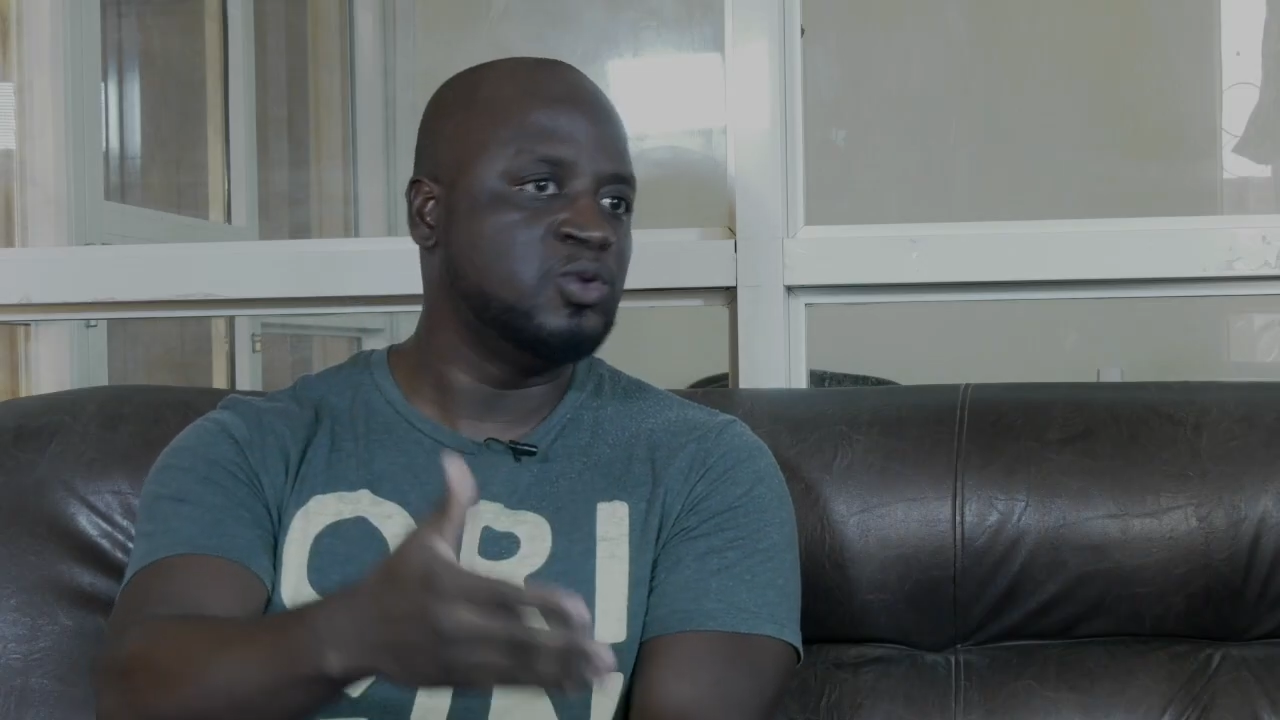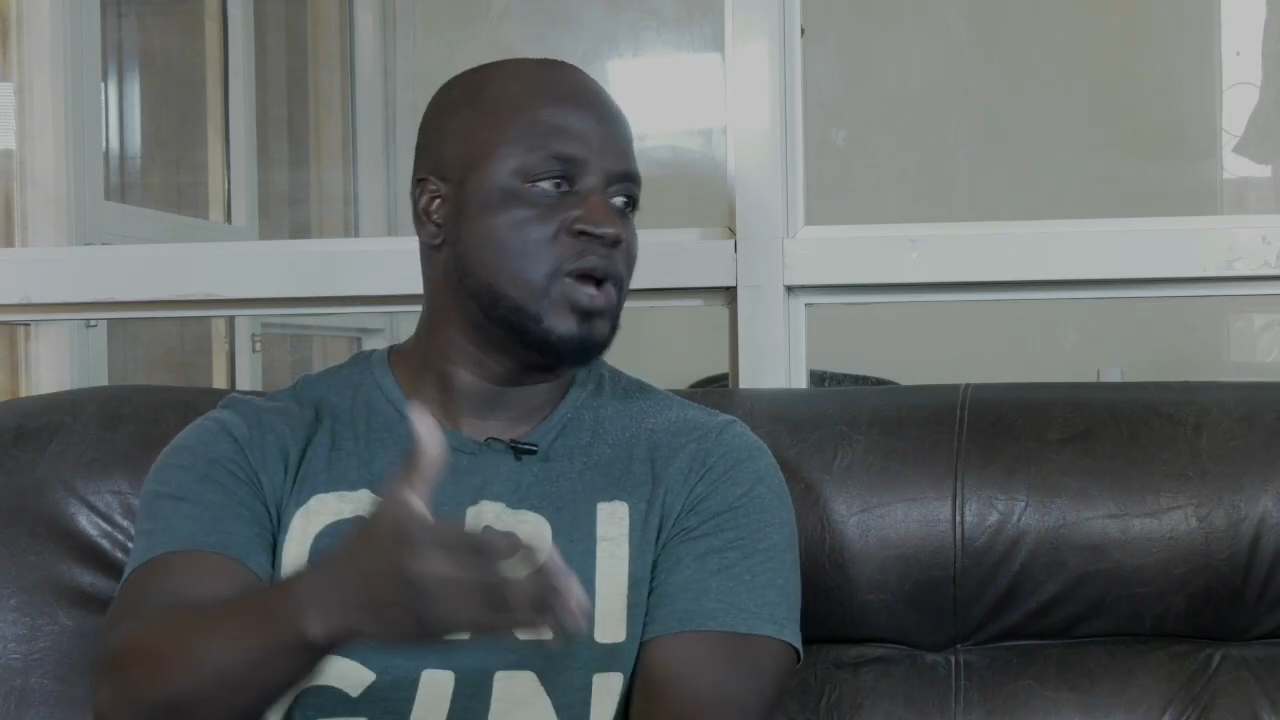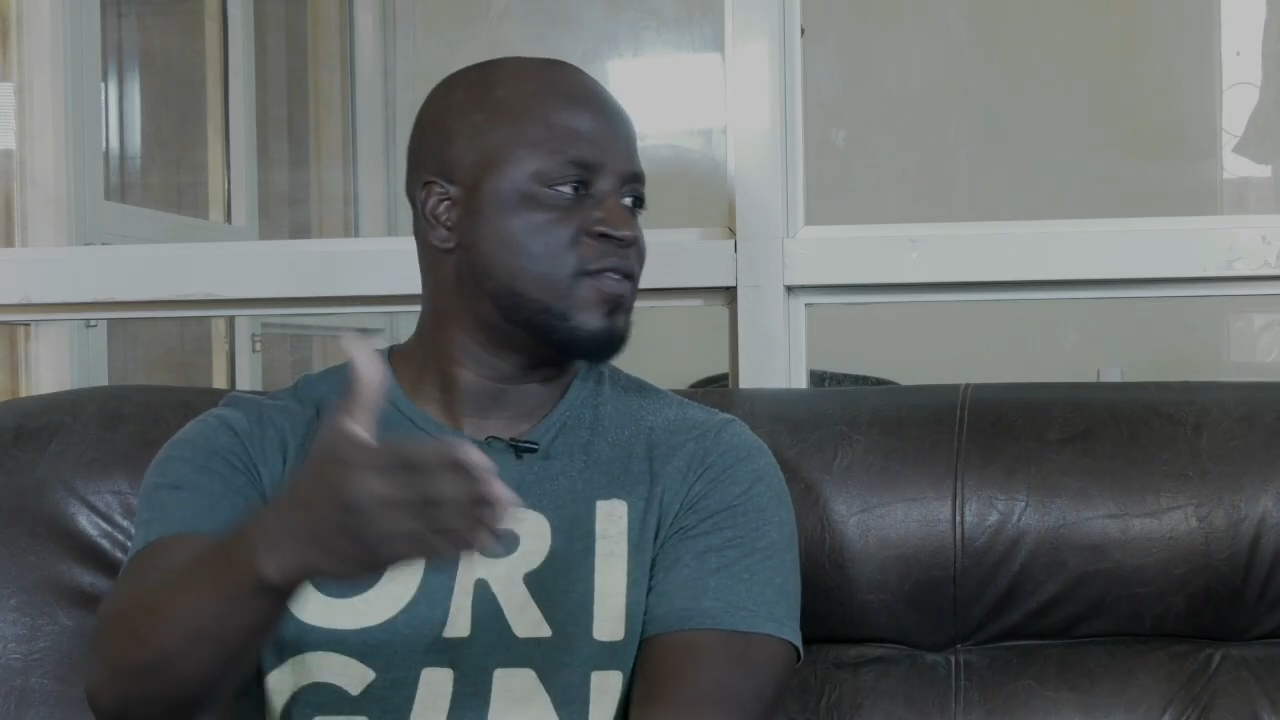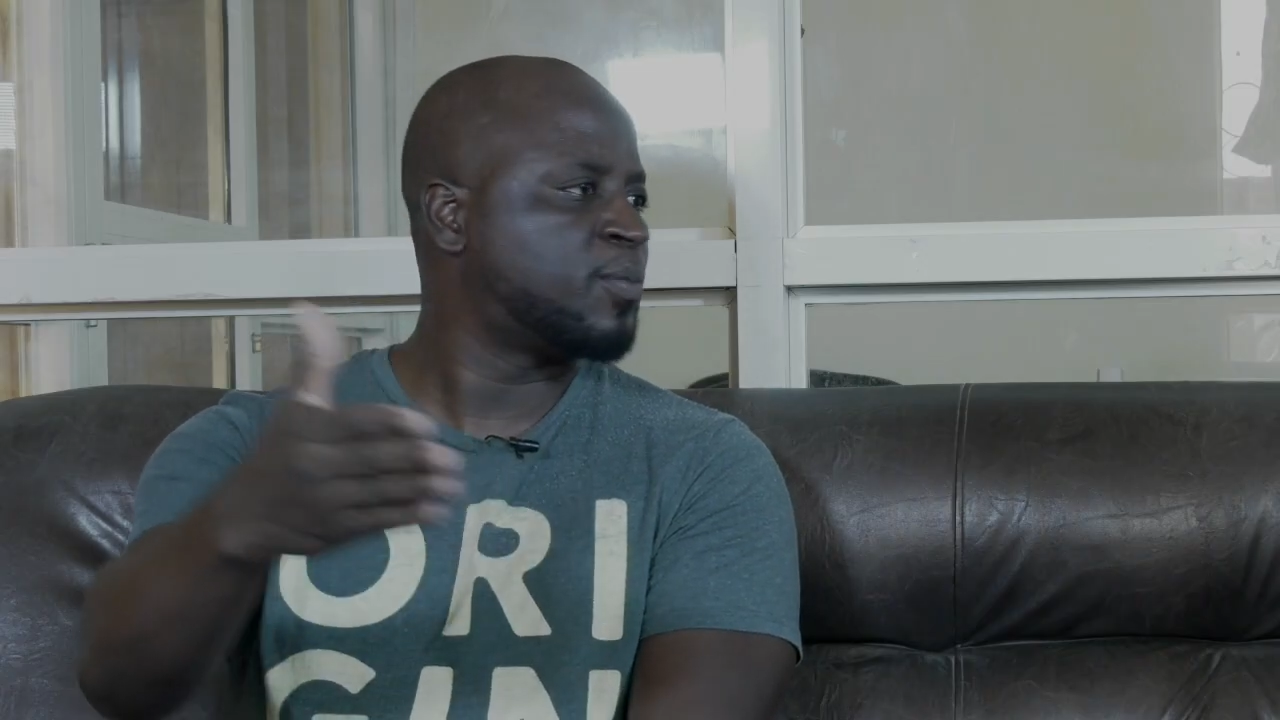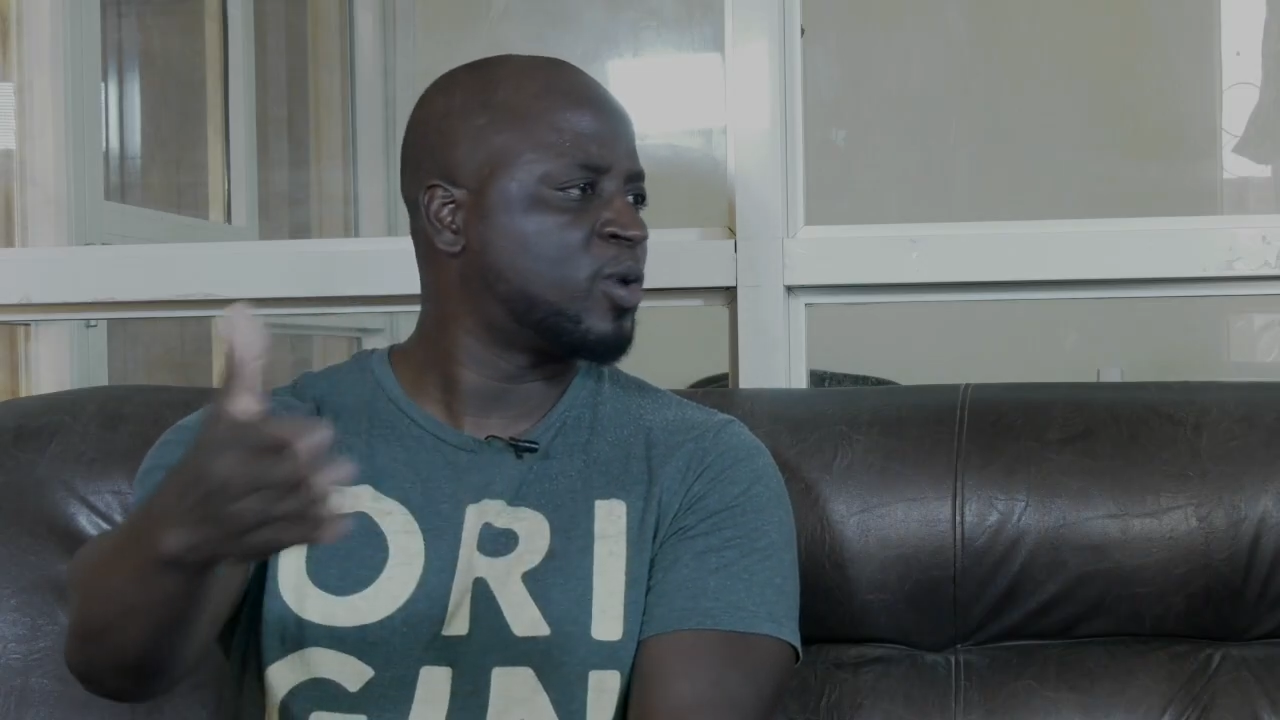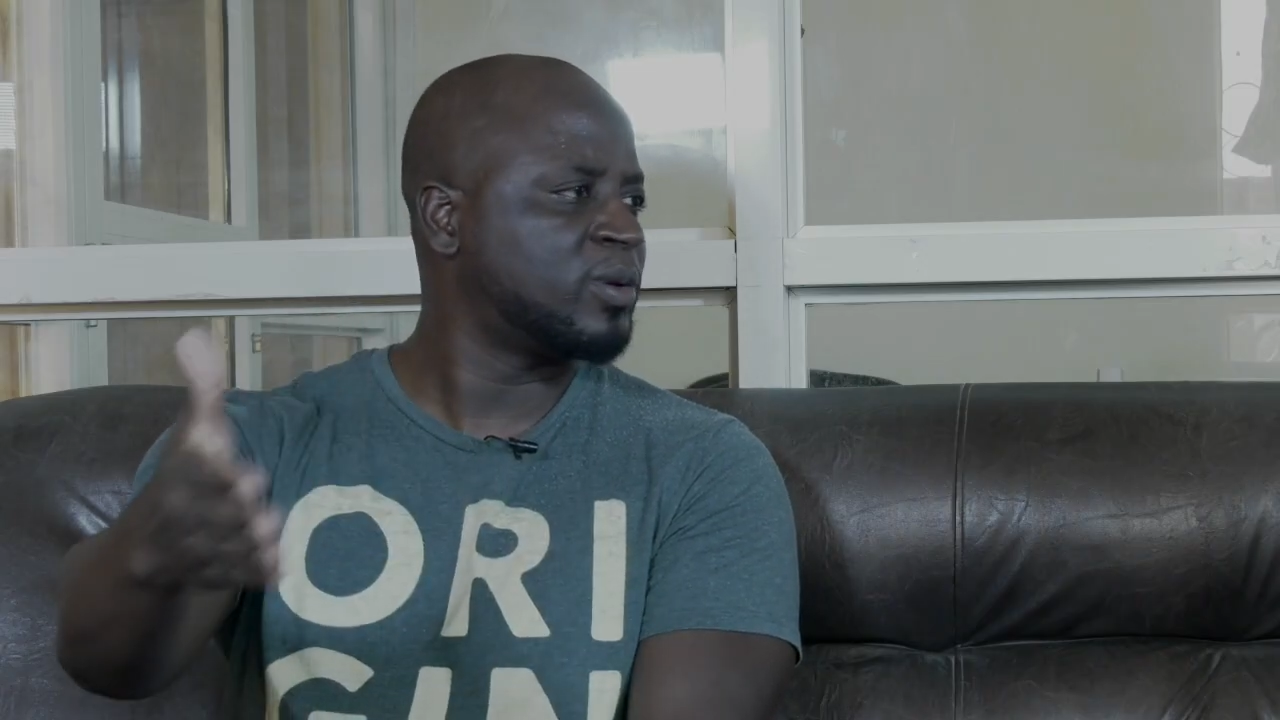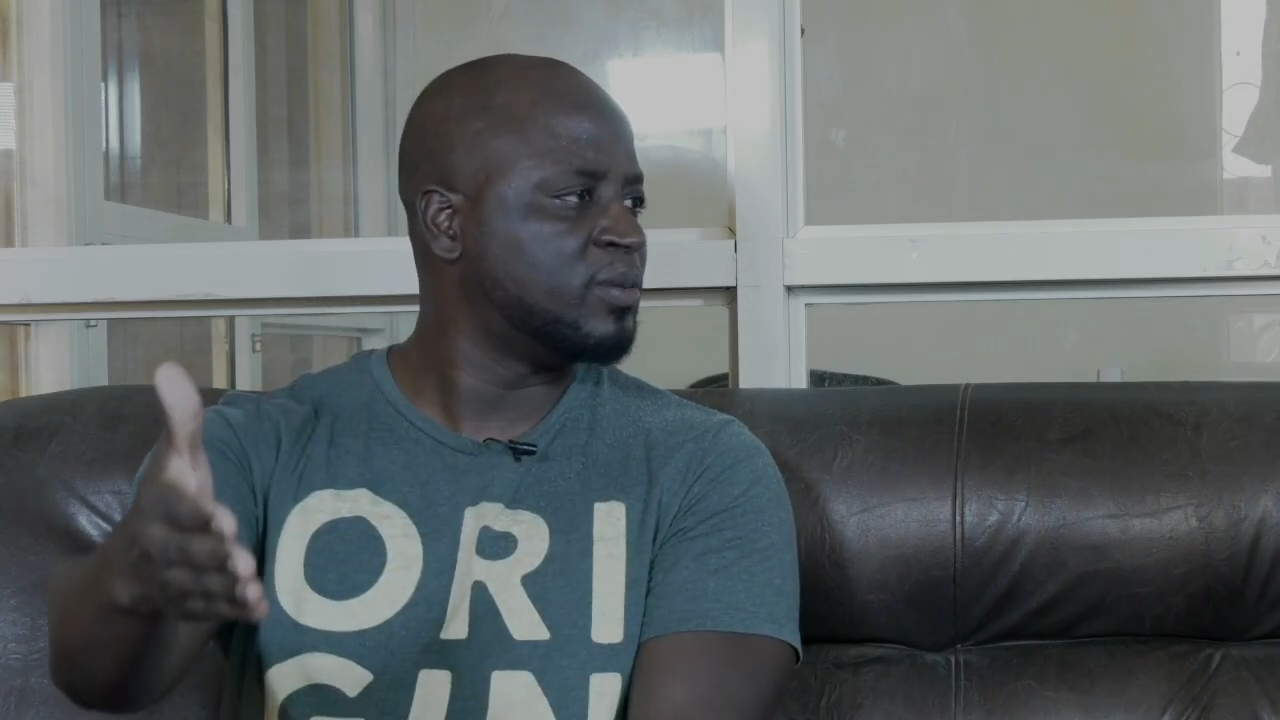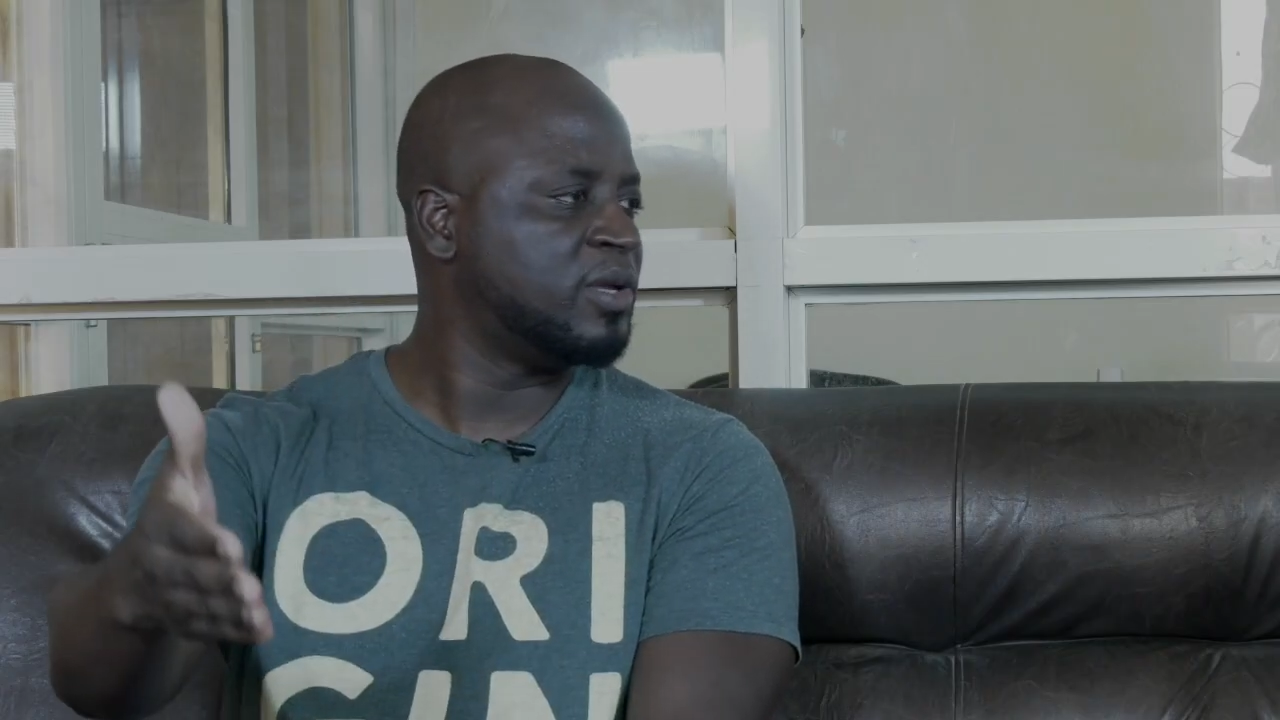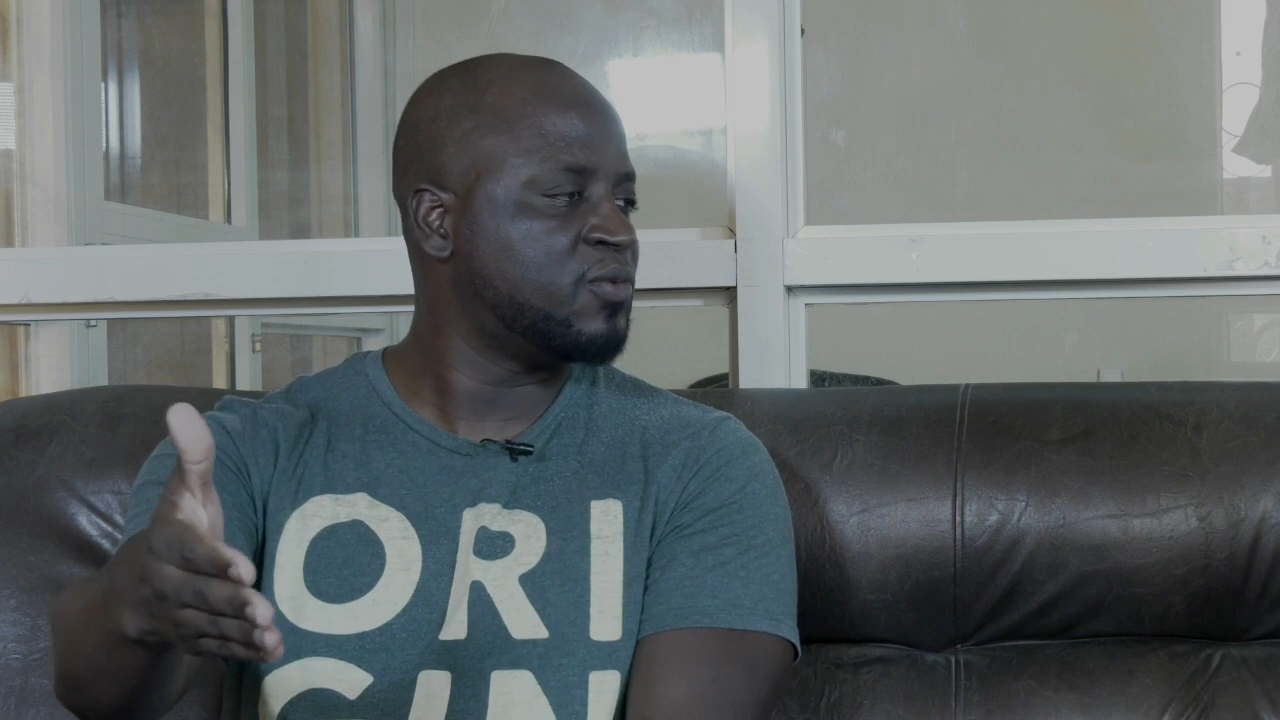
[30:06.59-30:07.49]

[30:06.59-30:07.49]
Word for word: you have a problem